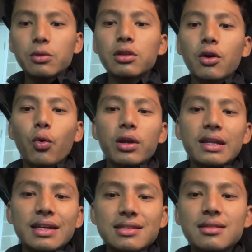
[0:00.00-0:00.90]
the
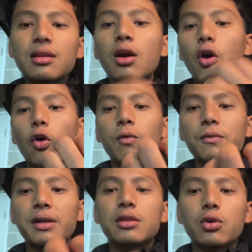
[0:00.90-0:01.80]
coordination
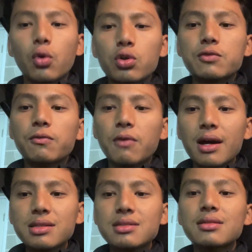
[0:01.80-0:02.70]
overhead grows
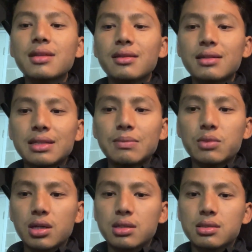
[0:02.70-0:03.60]
faster than the team
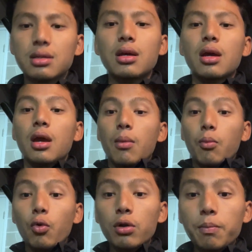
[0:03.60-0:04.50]
does.
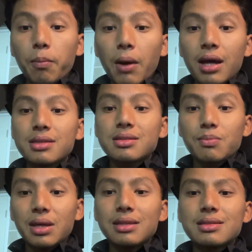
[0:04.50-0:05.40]
More paths
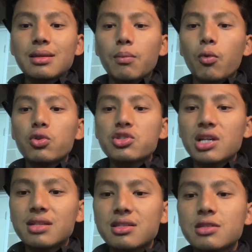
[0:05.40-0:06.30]
means more
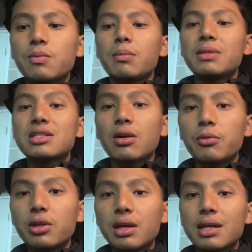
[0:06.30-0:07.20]
chances for
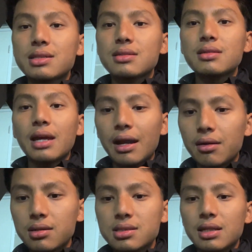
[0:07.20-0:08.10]
miscommunication,
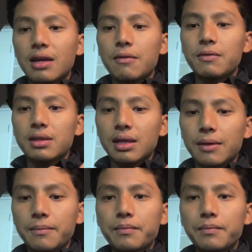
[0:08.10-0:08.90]
errors, and everything.